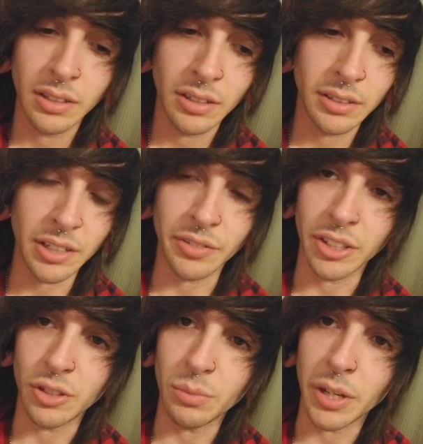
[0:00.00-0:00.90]
didn't
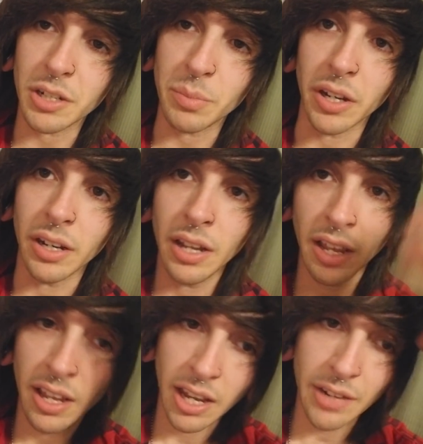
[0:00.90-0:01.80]
really do much. But
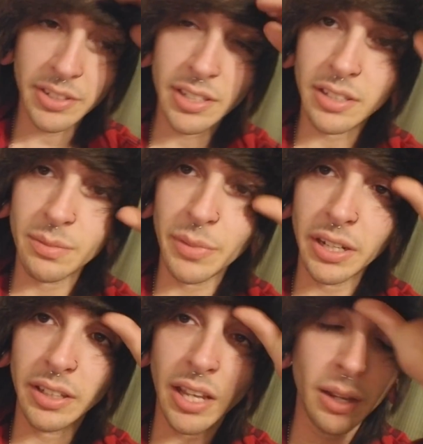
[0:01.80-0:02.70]
ever since
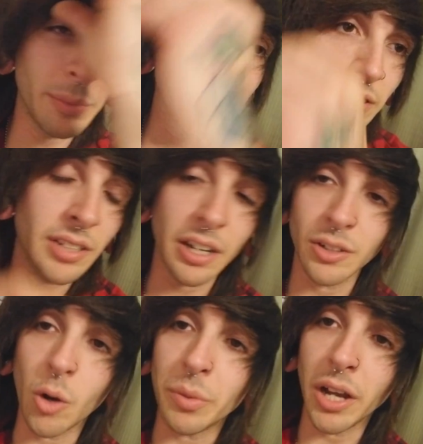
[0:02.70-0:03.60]
meeting them and starting
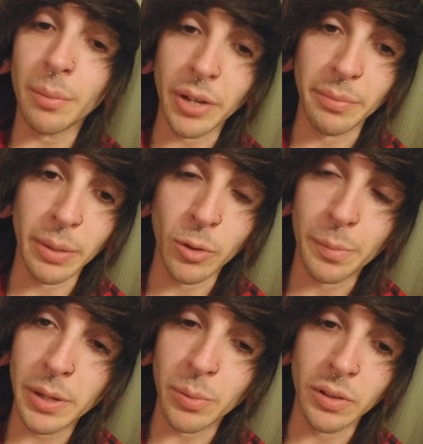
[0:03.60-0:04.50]
to open up, I met more
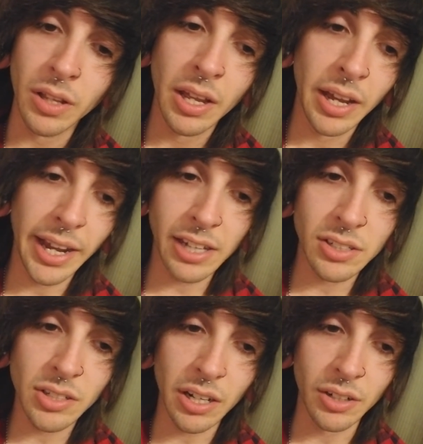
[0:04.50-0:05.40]
people. I
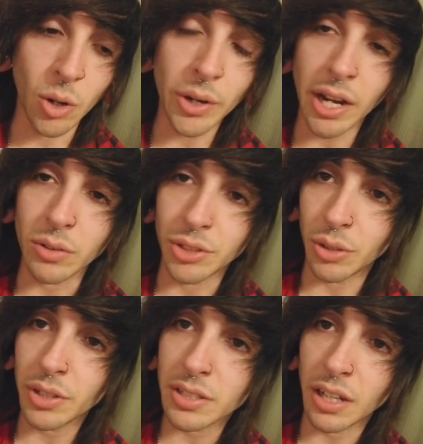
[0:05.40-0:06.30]
actually started going out and
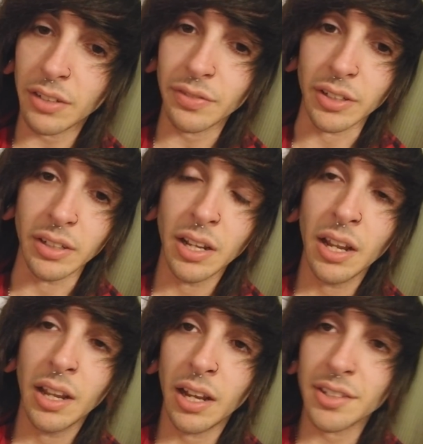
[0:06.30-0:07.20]
doing stuff, and
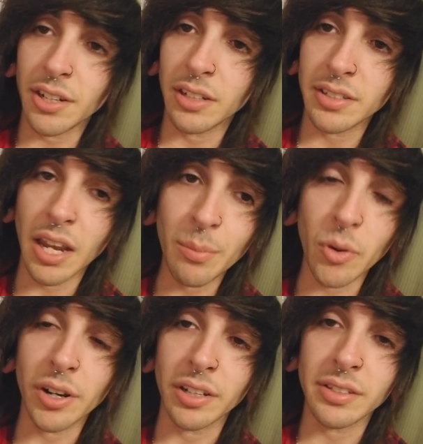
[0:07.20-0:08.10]
I started
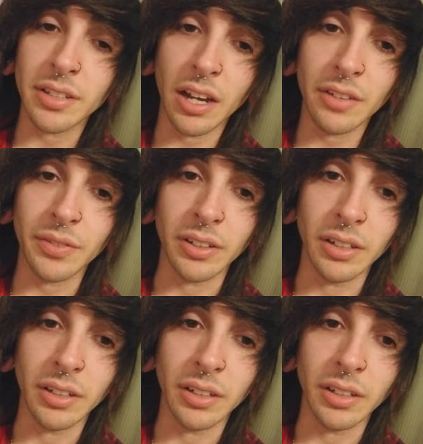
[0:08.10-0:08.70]
skateboarding and stuff, and